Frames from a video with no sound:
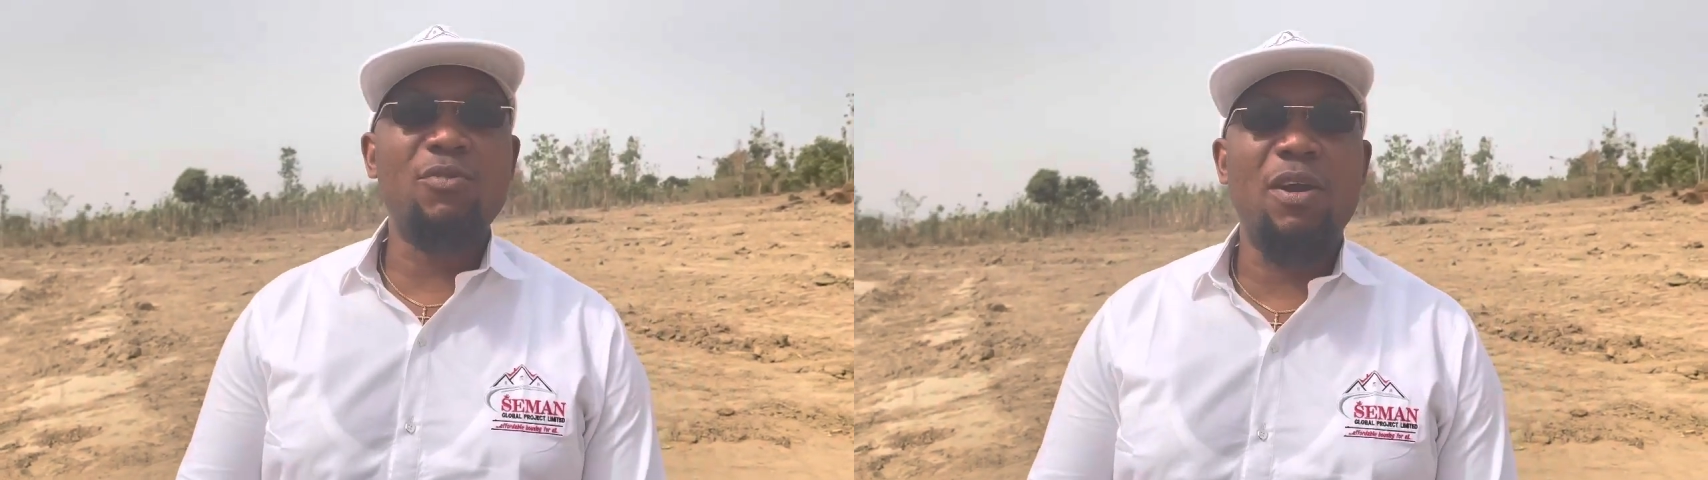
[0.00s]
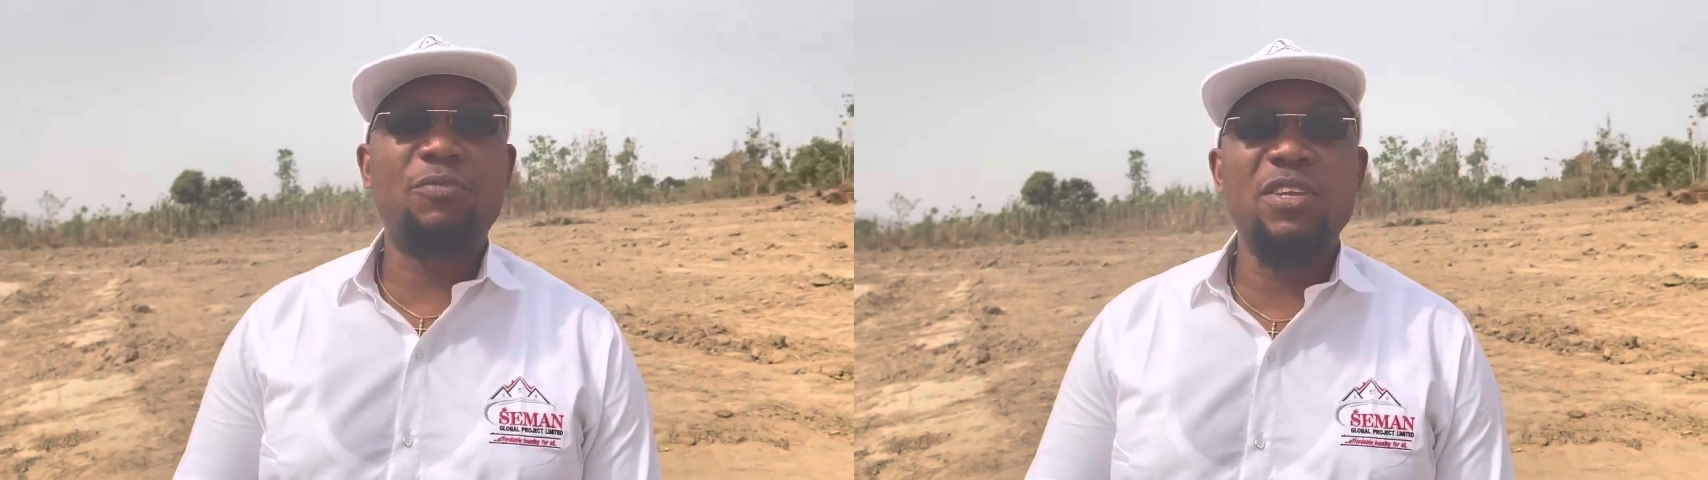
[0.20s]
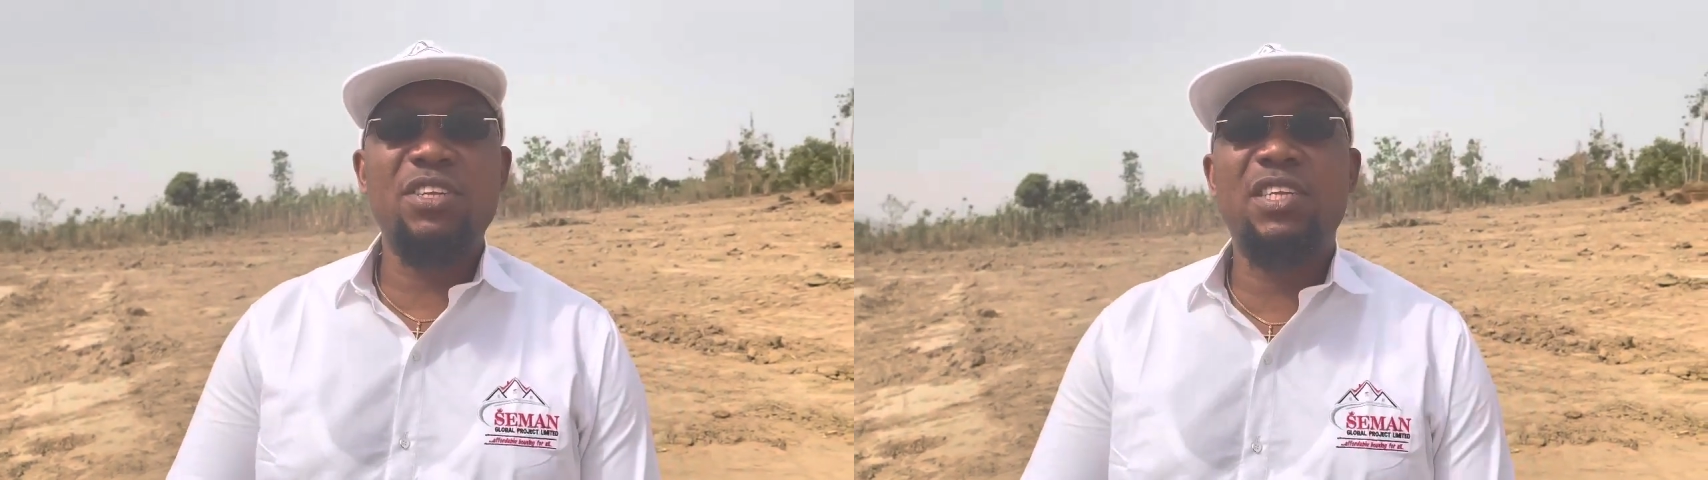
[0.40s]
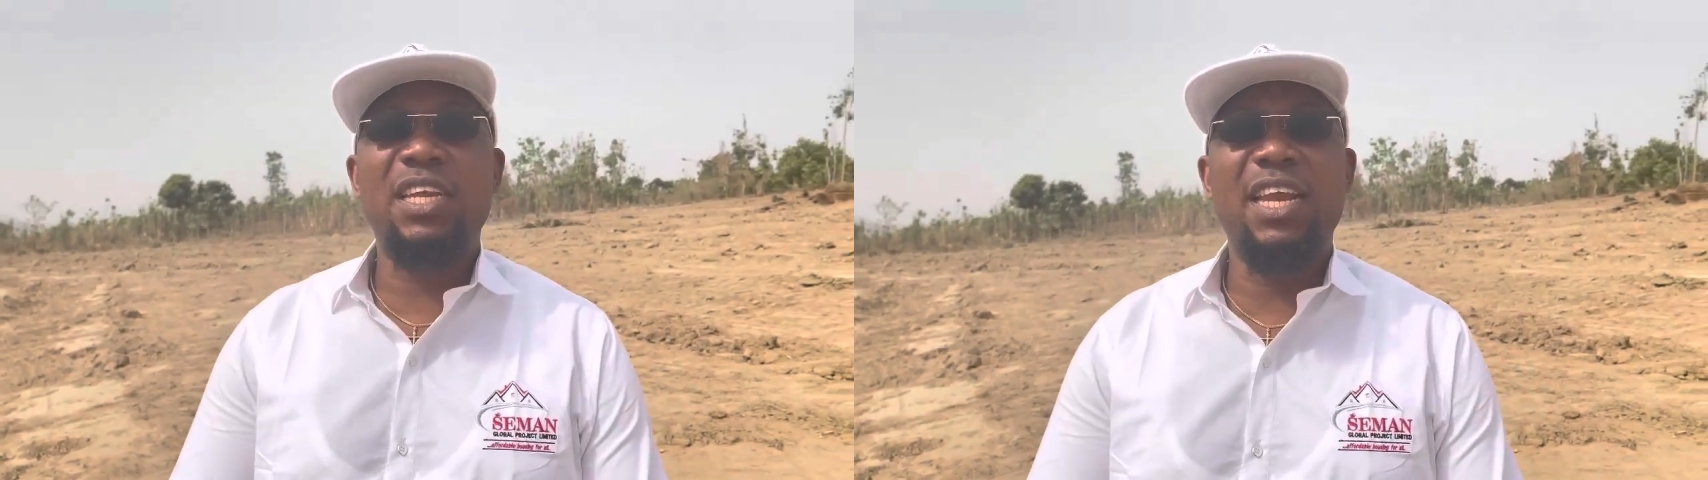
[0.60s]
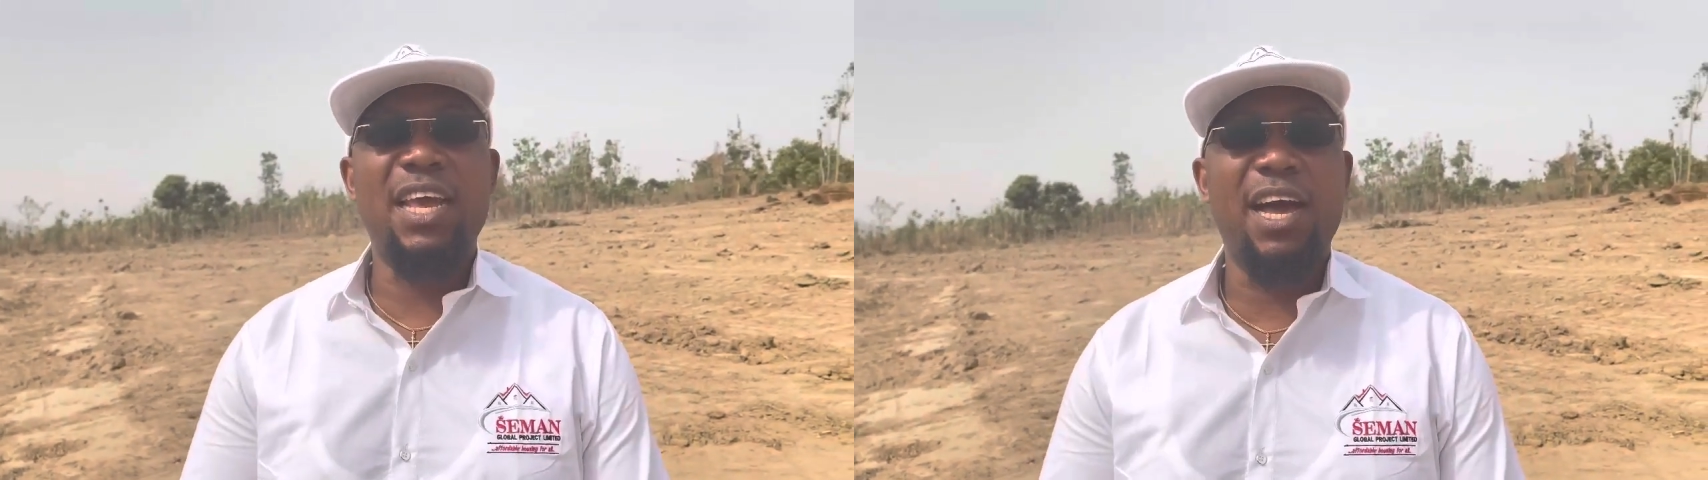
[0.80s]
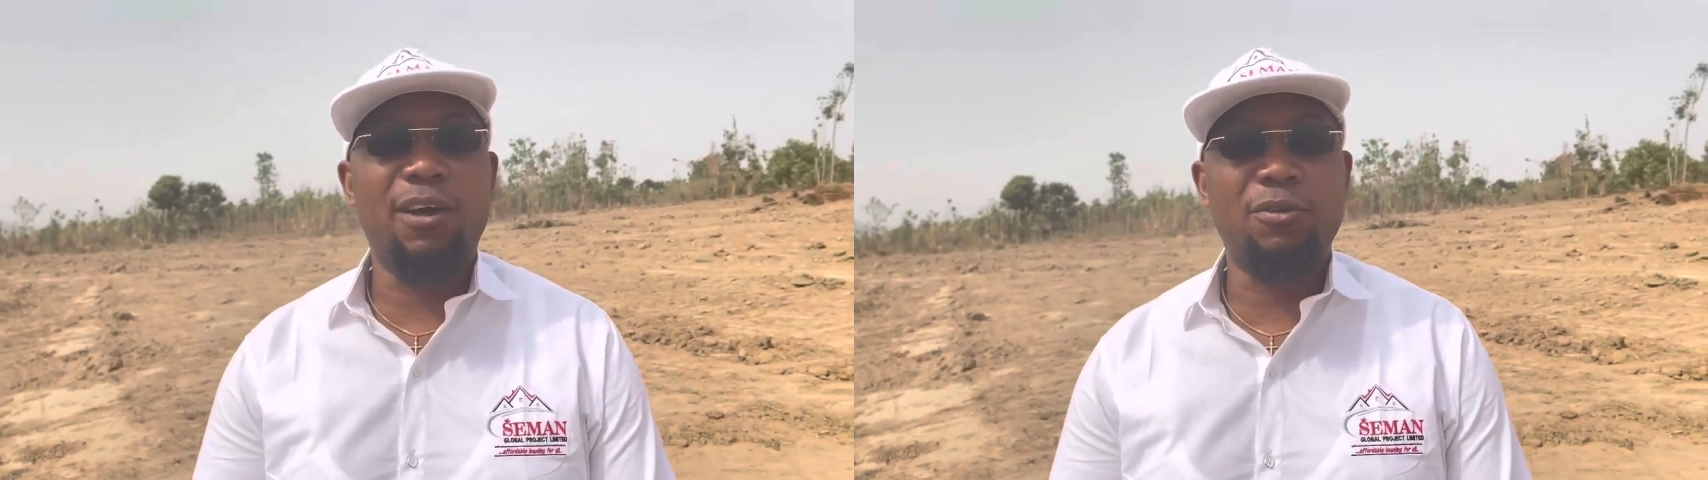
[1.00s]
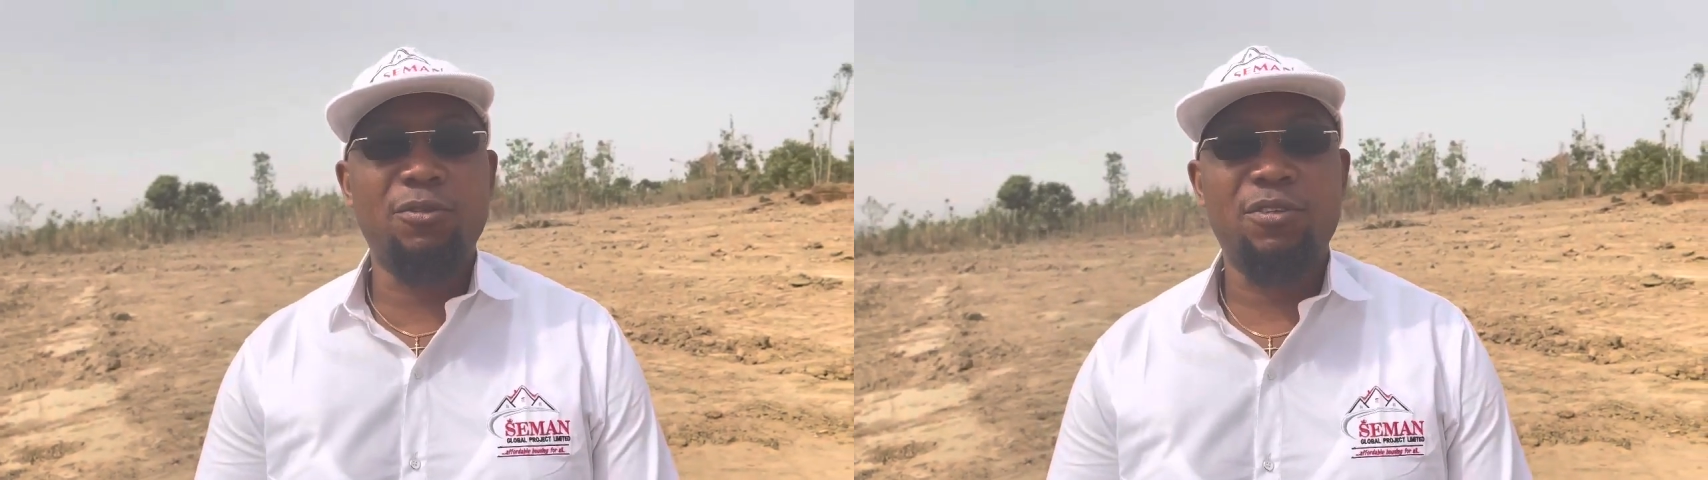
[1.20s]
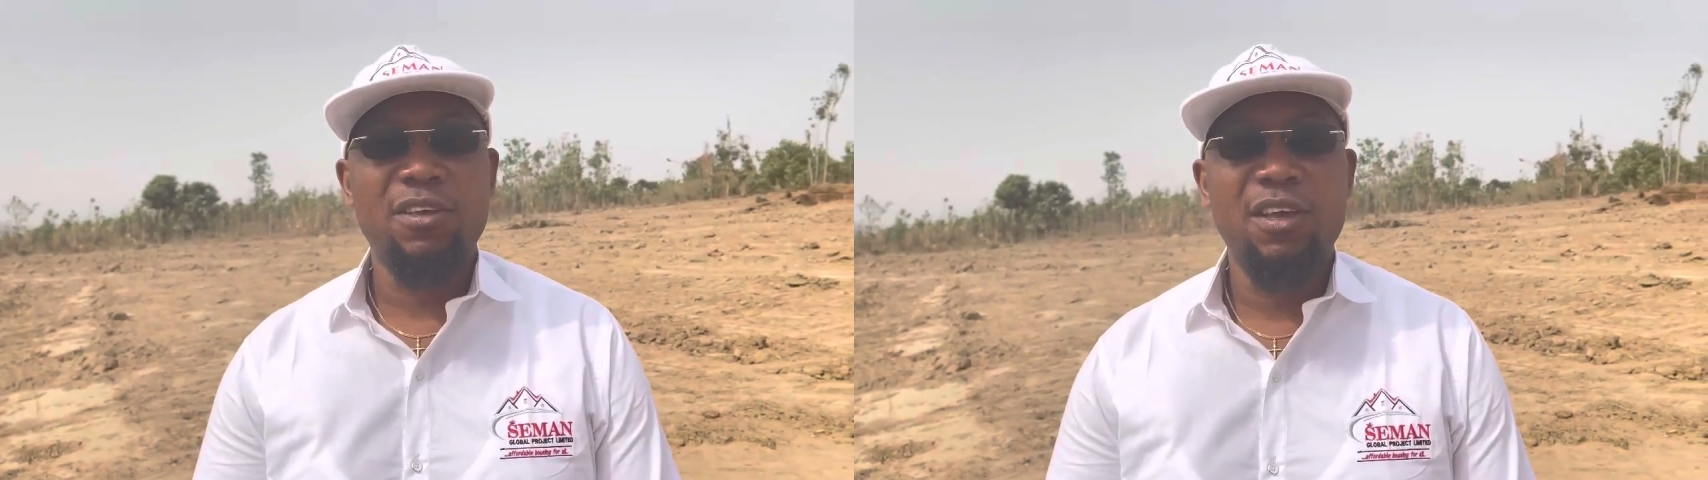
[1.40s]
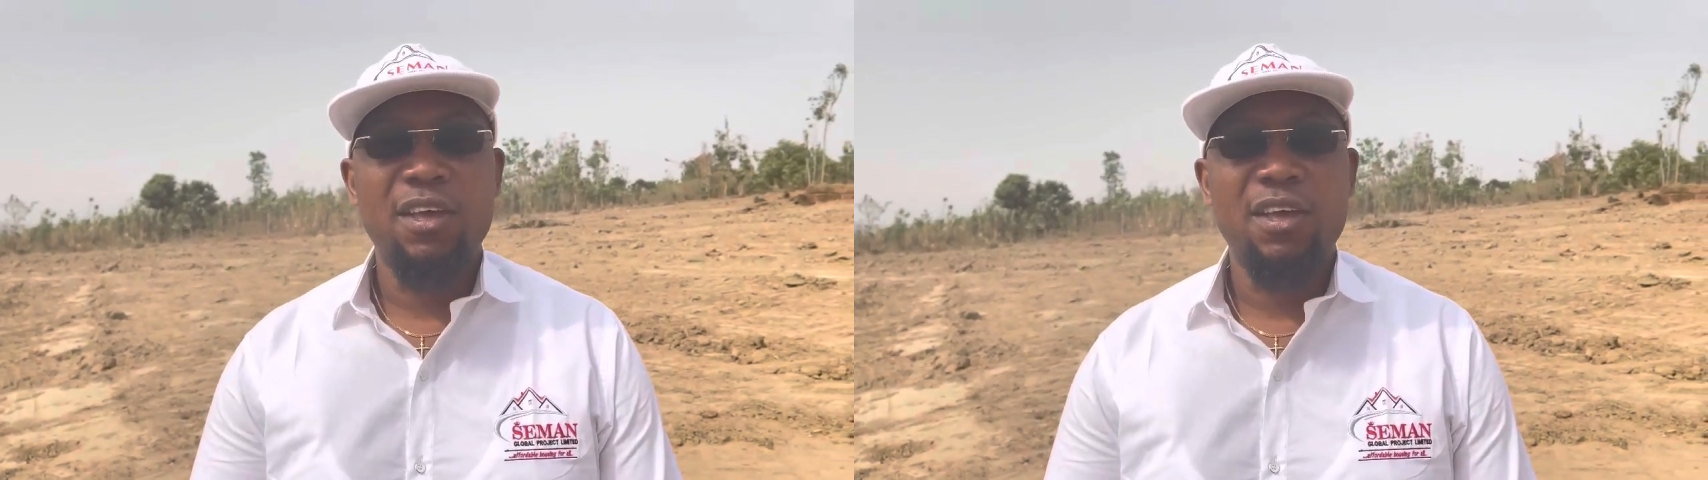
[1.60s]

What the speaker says: finished the layout,